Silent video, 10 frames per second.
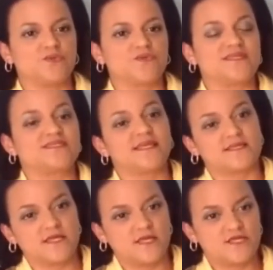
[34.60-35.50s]

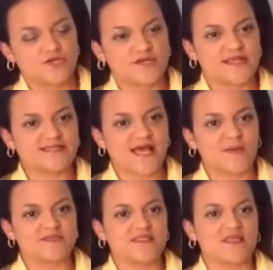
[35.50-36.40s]
resit certain
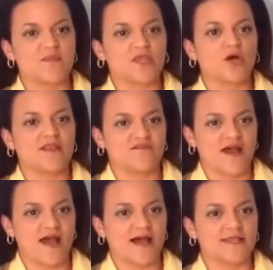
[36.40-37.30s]
exams that they may not have
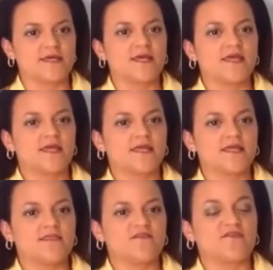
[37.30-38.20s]
had
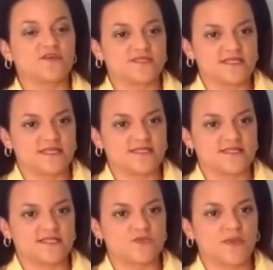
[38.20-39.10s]
in the first
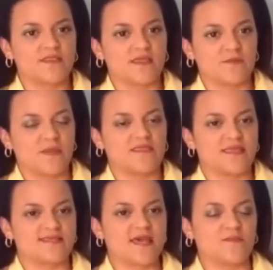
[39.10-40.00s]
instance when they made the
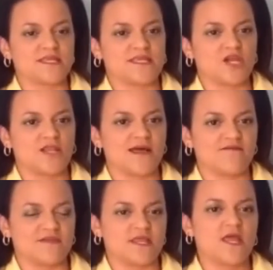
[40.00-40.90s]
attempt in year
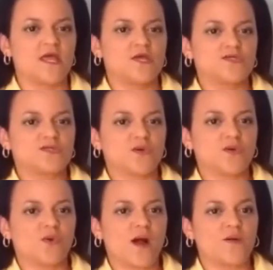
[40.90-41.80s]
11.
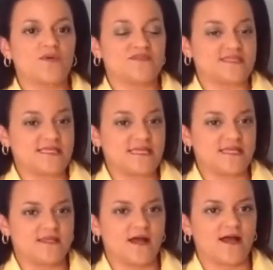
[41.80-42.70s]
So we've
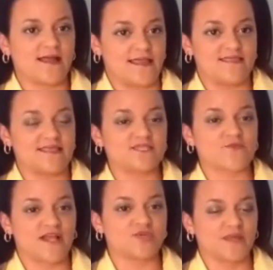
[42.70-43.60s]
seen in this
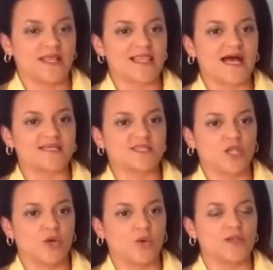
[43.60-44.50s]
graduating class
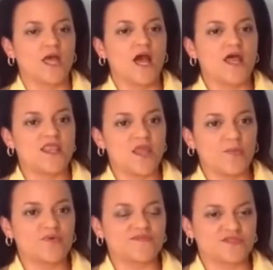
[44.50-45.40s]
alone, a
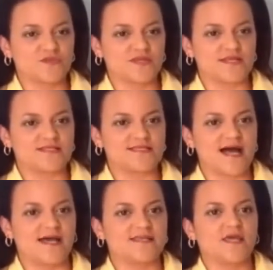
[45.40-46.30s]
number of students
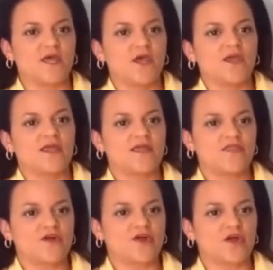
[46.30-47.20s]
that
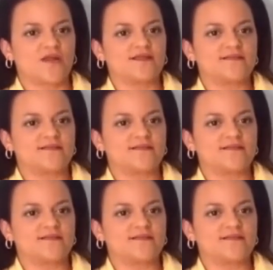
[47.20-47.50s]
either